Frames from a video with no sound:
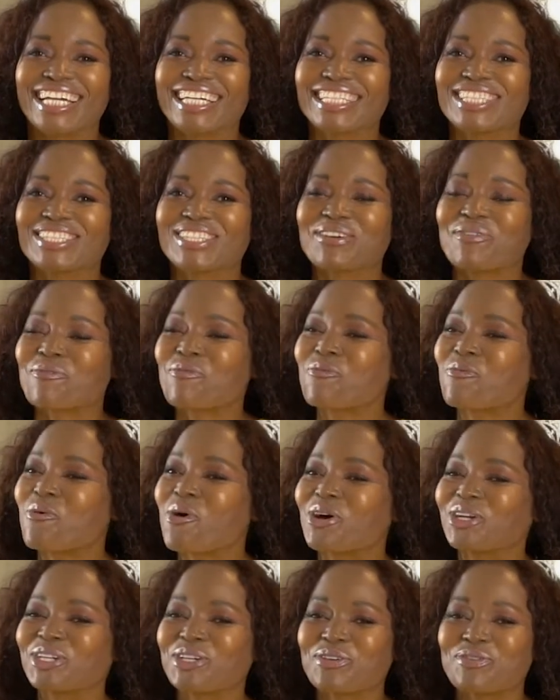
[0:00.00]
It's a
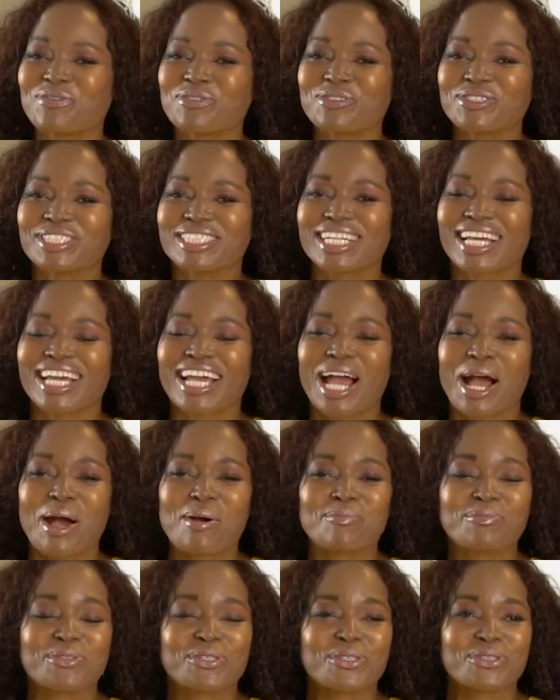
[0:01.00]
wonderful day.
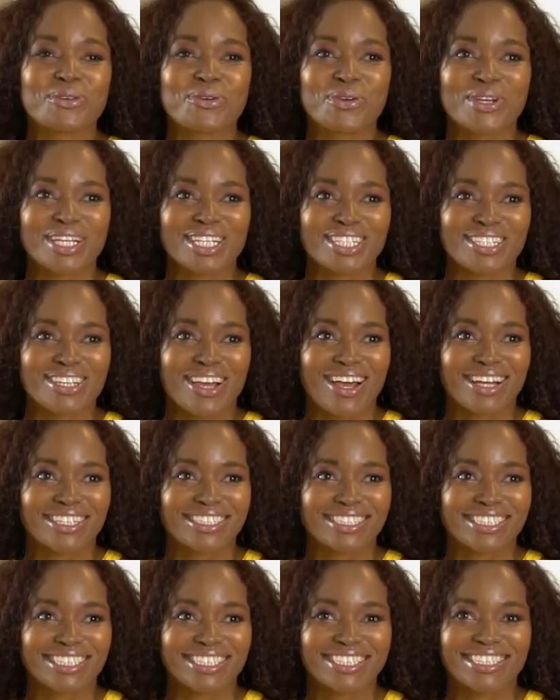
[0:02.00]
I'm so
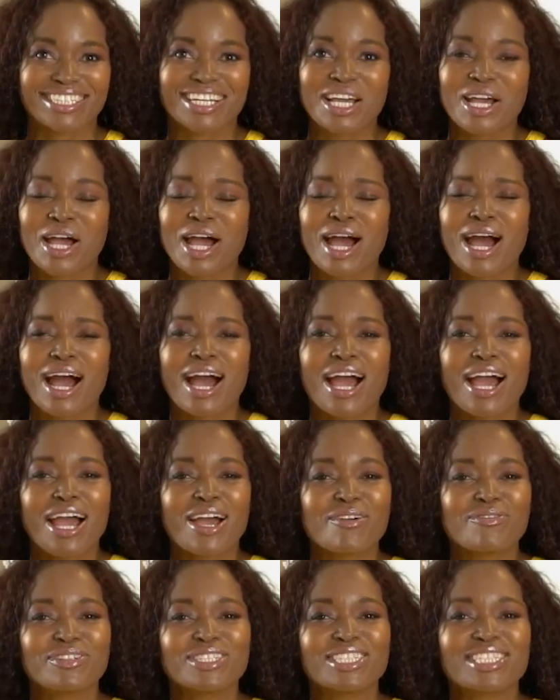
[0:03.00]
excited. I
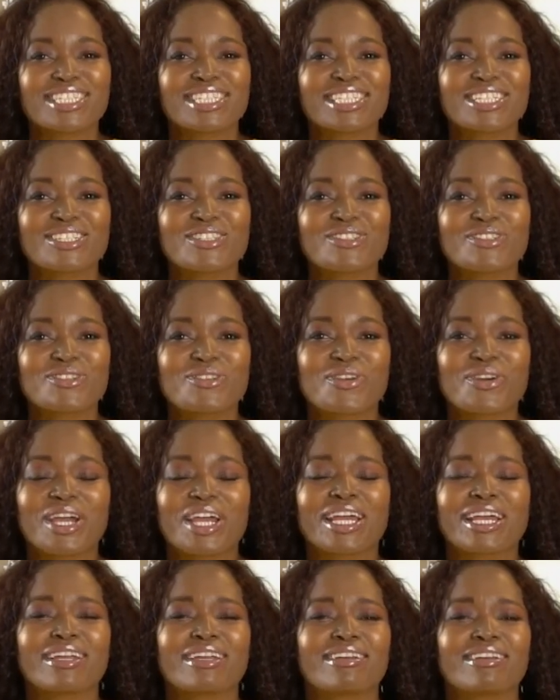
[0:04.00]
haven't seen you
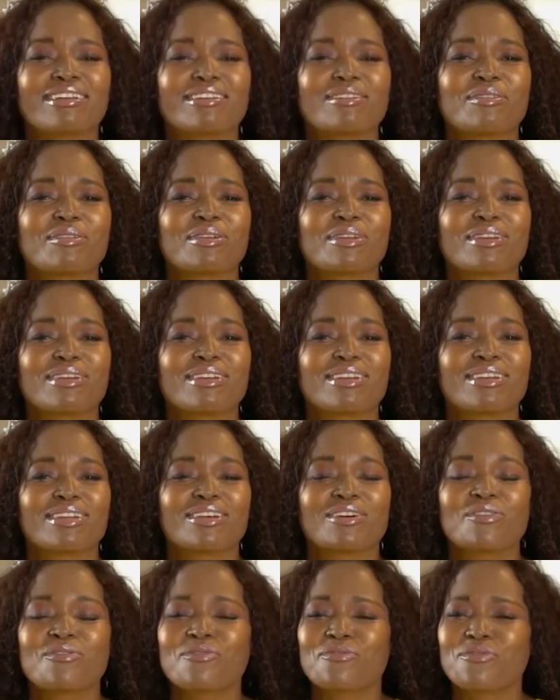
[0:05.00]
in
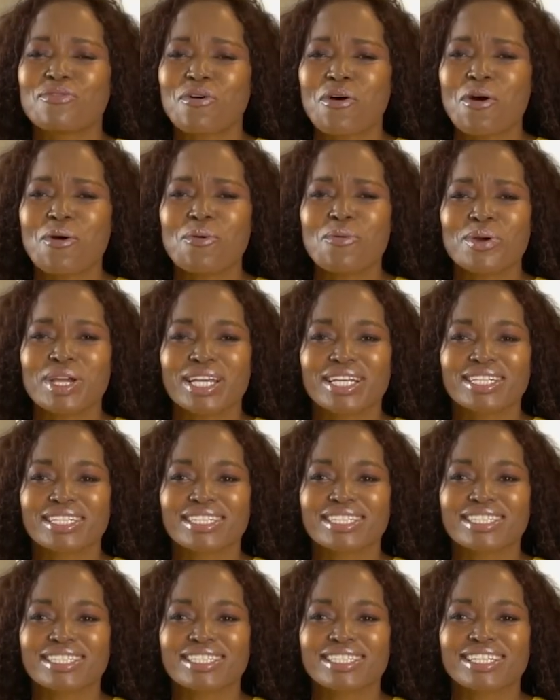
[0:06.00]
4
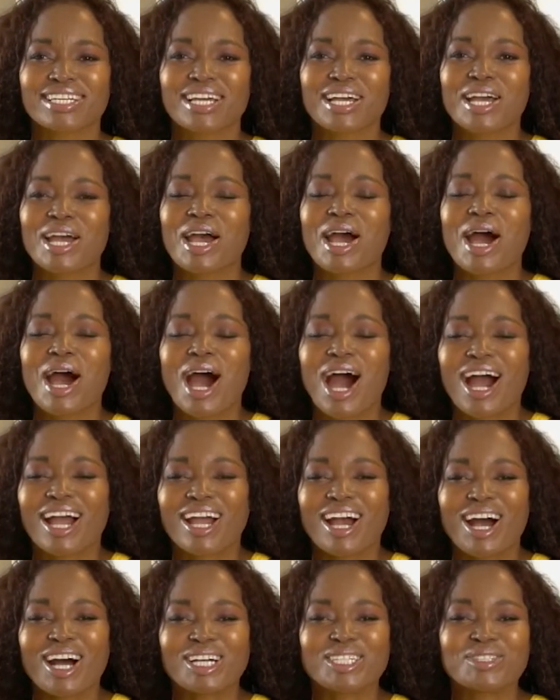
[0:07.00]
weeks. I
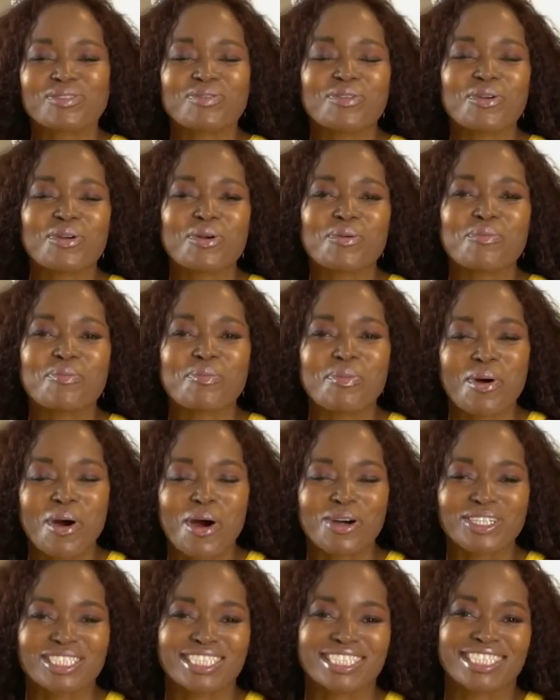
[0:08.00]
ask for your
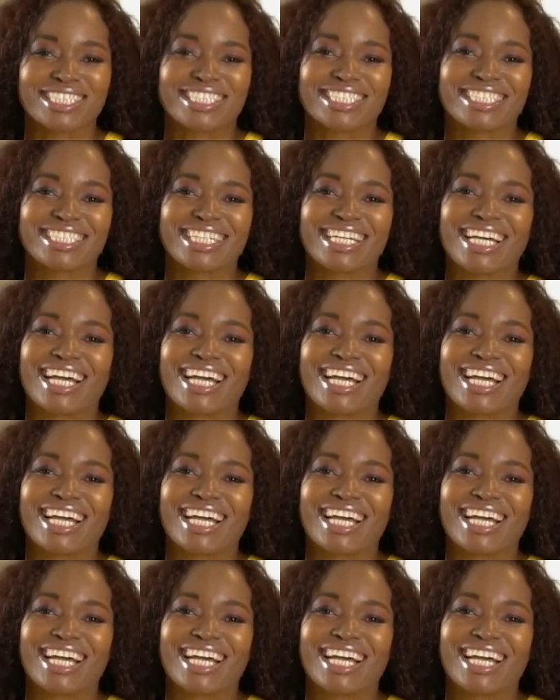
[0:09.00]
pardon.